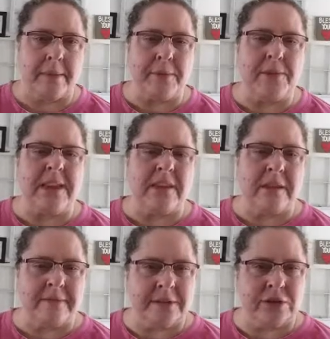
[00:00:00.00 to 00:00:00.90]
Maybe we can
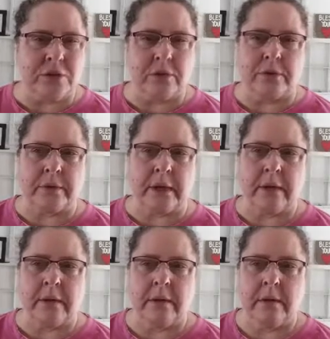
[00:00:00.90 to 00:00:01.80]
love his children.